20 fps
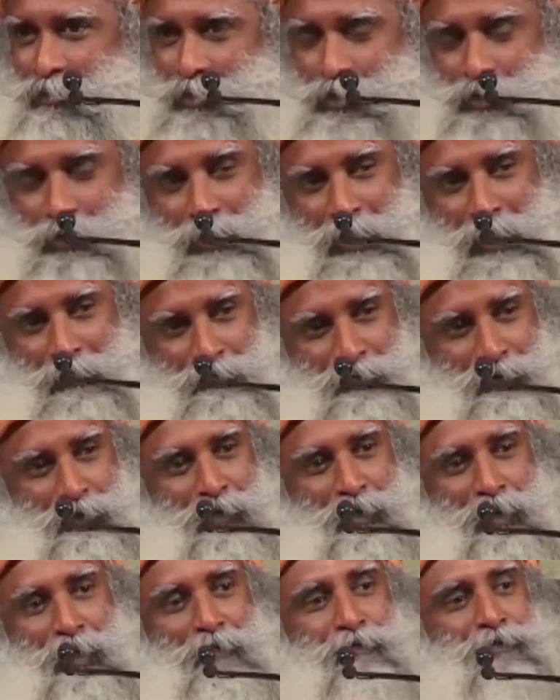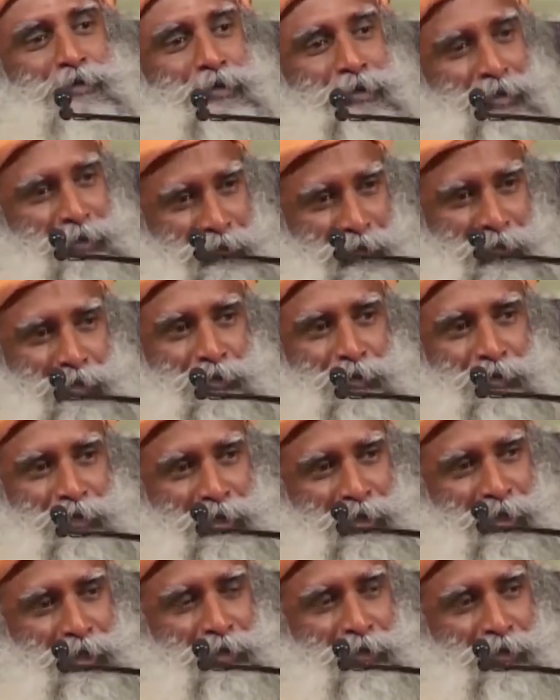Because after all, everything that you
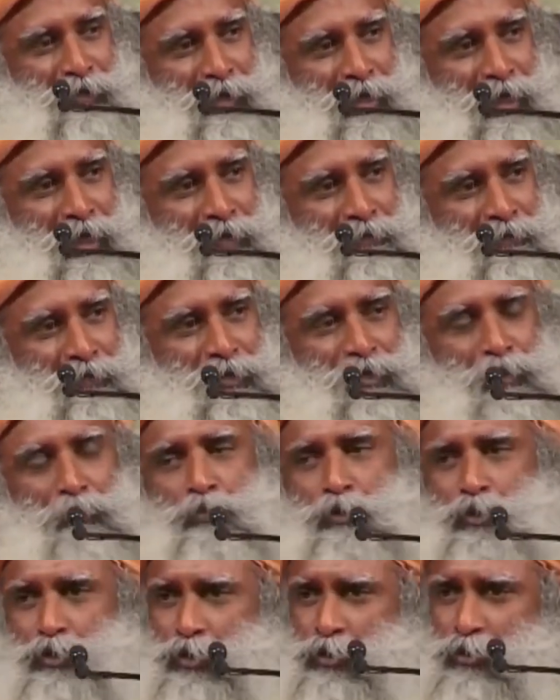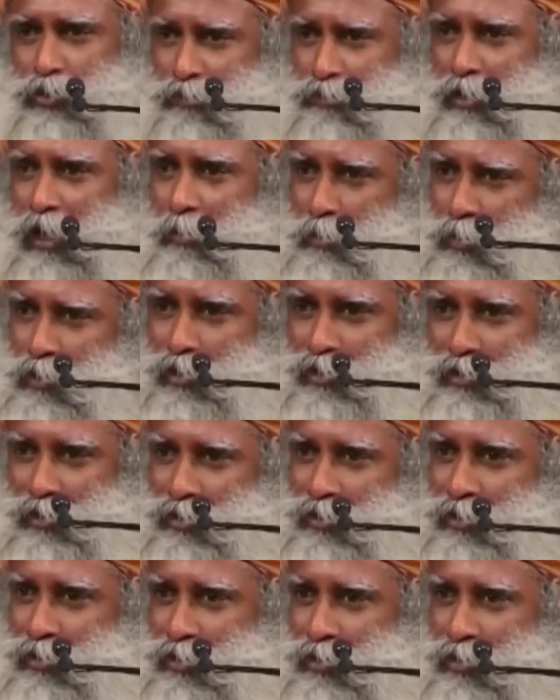did in your life is in pursuit of
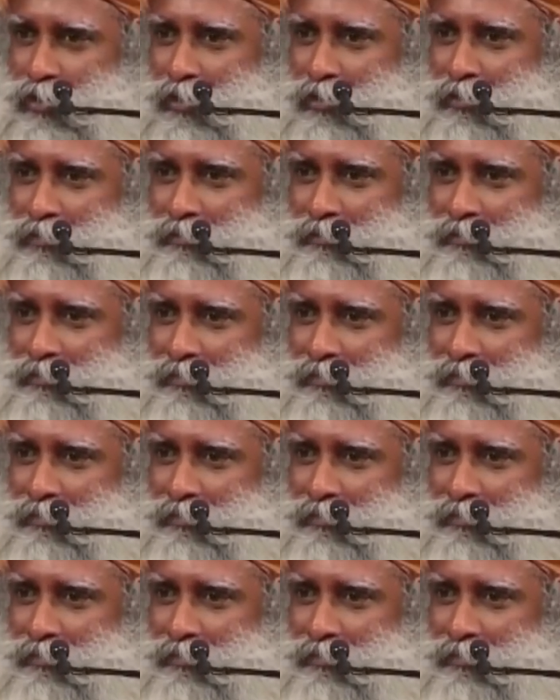happiness, isn't it?